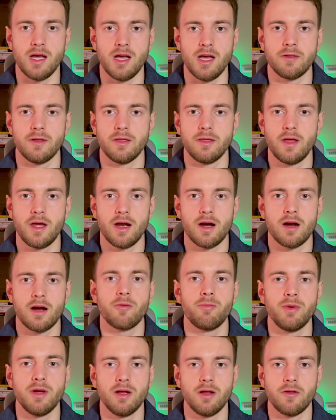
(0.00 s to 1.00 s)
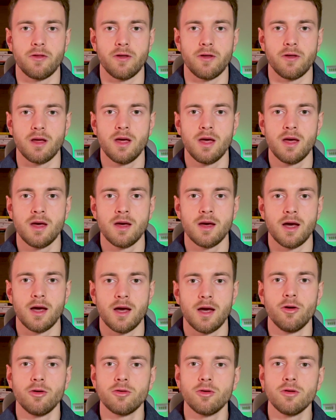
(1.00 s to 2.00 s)
that they are experiencing. And
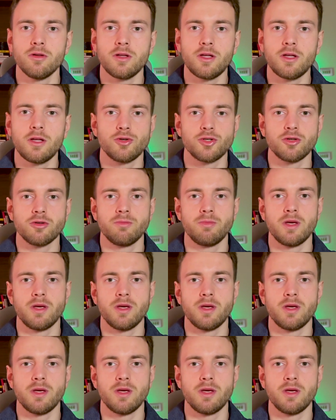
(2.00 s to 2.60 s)
not only you should be